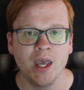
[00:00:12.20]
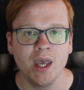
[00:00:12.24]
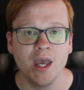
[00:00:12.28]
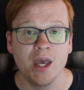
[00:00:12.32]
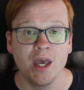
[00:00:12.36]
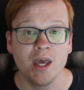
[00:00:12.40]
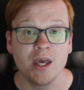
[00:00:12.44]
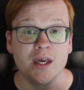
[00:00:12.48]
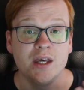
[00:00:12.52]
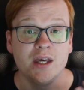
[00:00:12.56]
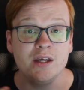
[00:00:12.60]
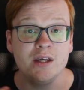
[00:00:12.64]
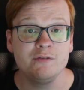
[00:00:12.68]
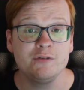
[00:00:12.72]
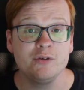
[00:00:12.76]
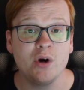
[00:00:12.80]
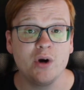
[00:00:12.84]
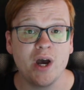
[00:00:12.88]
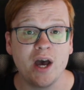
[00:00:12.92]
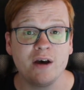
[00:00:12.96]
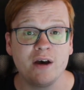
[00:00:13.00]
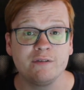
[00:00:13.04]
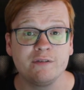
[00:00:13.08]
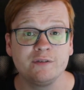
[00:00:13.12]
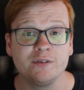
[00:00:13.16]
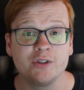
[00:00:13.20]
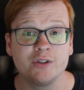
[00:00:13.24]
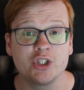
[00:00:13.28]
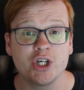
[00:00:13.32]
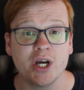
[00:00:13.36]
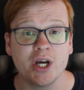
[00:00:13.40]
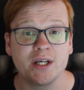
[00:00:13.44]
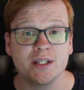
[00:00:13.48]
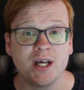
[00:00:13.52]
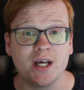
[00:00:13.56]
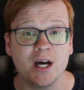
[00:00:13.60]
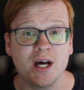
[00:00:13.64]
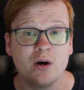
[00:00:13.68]
If you haven't
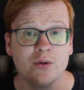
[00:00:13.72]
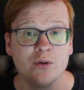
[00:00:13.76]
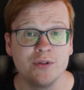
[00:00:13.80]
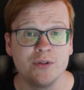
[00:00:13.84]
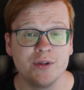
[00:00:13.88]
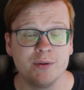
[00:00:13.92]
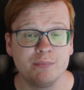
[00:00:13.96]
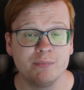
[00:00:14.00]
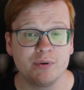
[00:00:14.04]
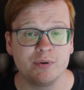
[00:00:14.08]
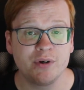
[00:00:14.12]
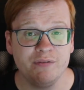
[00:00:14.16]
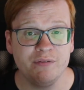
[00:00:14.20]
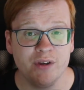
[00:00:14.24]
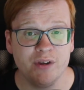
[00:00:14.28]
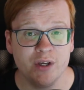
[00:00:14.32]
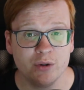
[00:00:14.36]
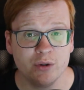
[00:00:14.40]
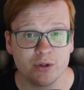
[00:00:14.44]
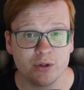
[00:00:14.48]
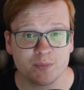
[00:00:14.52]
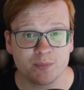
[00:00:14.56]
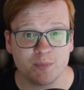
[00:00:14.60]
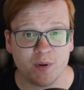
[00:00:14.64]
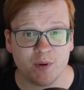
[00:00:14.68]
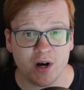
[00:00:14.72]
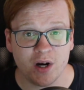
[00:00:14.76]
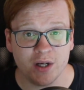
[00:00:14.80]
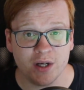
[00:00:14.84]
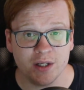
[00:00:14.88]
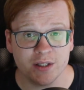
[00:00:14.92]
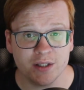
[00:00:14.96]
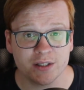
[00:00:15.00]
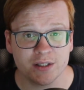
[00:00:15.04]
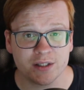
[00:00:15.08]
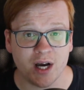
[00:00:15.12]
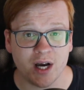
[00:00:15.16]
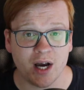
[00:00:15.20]
checked out the previous
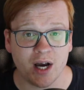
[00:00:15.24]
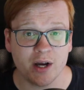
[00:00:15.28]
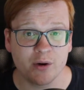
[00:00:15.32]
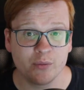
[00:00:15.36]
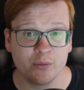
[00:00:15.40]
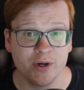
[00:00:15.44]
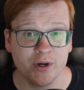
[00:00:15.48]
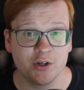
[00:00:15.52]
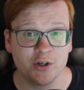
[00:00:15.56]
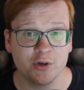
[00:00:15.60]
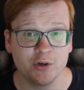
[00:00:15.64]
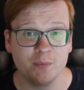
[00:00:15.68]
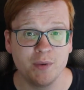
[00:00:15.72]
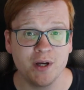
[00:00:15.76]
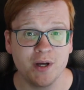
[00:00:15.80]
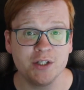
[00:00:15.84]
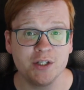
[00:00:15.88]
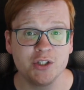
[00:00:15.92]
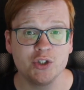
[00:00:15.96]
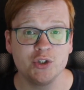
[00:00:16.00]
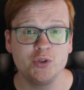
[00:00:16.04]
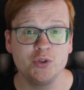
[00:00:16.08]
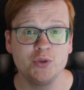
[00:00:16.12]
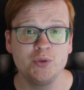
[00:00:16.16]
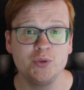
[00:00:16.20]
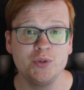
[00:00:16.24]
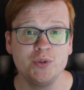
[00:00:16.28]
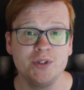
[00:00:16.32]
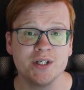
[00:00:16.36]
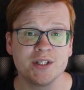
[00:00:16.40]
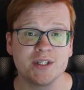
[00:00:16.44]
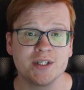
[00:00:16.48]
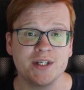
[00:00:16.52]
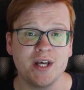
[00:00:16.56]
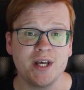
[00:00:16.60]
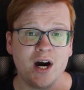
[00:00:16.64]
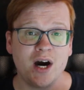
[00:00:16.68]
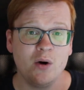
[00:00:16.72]
parts, I recommend to do
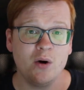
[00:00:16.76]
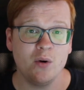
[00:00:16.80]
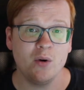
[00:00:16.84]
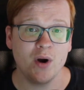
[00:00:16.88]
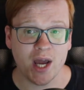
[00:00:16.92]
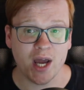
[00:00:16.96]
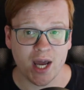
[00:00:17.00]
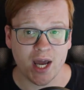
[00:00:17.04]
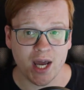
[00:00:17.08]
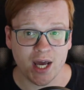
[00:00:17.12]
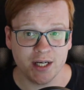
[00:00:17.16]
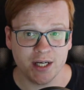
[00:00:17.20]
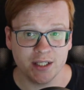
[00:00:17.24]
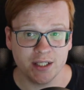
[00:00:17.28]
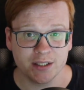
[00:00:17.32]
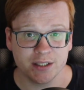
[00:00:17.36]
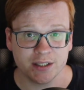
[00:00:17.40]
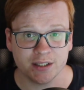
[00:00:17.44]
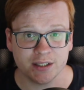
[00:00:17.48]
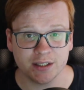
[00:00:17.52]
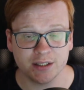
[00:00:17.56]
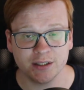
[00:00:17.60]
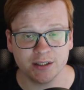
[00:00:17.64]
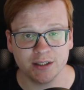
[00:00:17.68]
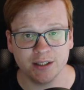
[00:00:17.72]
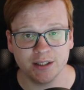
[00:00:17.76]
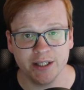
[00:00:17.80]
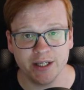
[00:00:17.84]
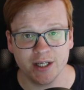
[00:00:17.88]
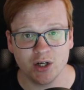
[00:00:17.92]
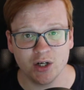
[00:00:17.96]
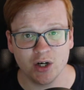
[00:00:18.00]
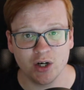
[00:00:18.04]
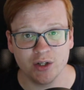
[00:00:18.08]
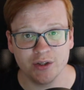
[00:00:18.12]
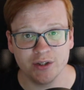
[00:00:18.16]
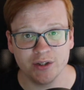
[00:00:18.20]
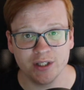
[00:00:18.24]
this now and
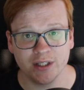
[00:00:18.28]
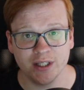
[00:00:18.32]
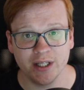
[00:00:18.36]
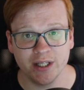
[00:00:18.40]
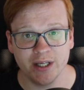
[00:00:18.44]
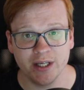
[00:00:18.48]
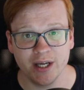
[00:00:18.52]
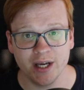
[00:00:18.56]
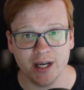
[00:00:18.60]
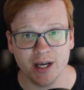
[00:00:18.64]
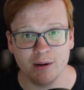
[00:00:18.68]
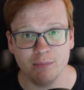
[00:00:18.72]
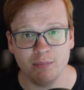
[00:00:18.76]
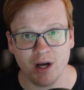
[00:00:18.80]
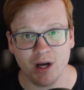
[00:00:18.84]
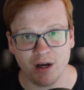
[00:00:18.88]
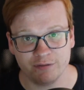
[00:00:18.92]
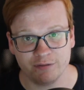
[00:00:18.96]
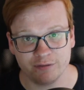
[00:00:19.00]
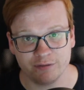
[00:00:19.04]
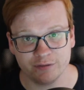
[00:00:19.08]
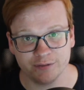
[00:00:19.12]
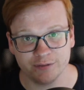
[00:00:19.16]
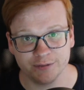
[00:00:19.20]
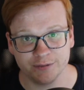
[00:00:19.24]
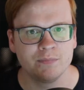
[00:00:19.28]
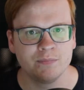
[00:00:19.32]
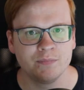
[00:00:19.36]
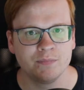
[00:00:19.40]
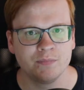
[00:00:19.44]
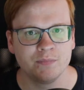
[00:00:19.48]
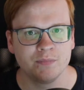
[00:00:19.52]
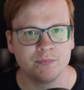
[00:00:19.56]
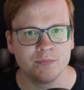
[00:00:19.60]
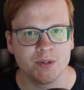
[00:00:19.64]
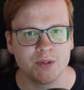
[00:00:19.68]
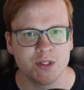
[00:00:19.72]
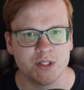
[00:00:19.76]
click on the link above.
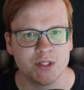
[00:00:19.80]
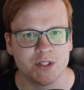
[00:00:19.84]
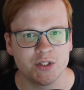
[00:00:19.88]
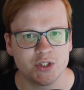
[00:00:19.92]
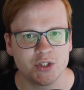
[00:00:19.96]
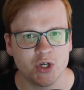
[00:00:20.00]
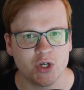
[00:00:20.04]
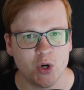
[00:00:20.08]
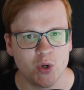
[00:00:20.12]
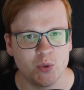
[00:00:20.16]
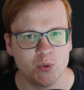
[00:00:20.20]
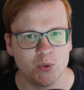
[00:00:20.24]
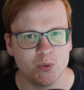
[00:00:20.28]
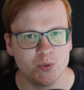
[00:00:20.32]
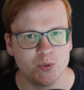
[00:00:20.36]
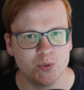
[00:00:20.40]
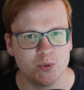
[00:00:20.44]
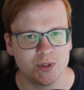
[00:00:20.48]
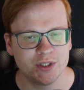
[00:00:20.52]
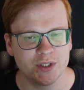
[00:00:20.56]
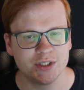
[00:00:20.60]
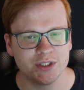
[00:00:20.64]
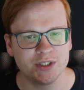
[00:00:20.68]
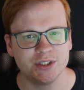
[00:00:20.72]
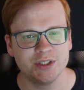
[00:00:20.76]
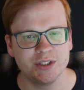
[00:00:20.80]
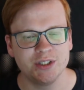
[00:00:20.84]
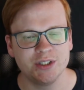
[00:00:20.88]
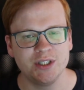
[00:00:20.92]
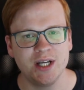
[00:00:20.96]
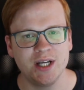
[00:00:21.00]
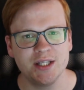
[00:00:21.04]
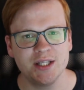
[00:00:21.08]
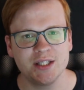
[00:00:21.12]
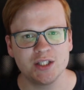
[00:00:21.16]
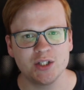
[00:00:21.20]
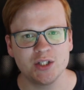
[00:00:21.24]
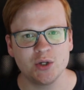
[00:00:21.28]
So
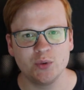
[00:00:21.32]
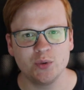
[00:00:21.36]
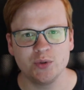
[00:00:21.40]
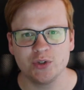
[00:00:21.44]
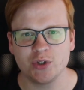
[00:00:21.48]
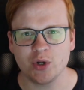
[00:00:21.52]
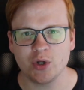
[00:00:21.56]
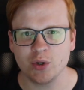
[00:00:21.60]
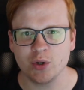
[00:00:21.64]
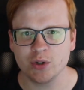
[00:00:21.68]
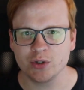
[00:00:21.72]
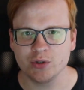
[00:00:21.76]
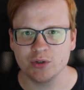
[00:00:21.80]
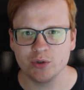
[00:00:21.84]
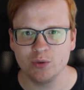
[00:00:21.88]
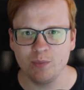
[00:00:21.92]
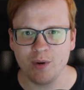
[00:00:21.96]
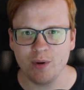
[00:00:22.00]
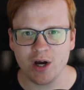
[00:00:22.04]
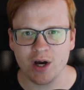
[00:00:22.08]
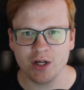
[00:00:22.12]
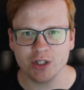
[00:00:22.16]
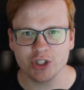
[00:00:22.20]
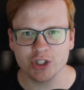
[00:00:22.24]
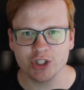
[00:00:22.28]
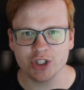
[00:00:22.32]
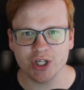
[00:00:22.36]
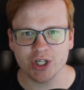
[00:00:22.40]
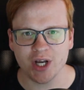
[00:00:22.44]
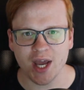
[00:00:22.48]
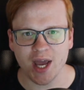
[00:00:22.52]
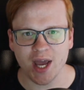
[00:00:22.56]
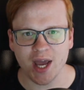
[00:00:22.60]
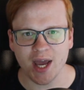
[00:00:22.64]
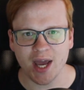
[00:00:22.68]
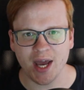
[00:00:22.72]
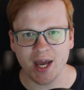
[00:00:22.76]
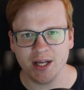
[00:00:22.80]
let's don't talk too much
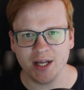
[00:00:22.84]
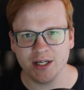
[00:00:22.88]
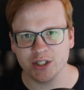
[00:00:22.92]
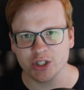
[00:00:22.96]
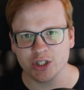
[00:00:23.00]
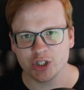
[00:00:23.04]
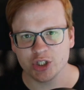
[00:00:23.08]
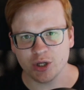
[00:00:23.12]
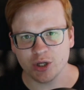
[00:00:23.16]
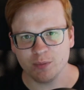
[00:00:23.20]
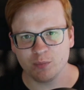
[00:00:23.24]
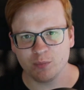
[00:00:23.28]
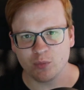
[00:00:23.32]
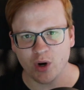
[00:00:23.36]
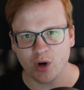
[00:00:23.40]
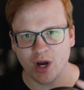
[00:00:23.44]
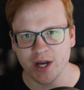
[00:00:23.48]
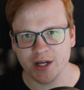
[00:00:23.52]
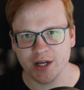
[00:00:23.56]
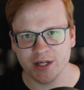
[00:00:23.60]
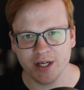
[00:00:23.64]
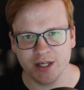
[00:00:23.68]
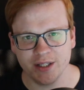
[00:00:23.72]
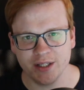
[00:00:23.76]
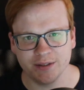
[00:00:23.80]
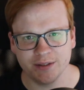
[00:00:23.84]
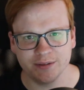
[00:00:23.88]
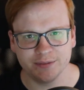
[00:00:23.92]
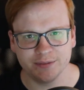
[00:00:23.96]
and jump right in.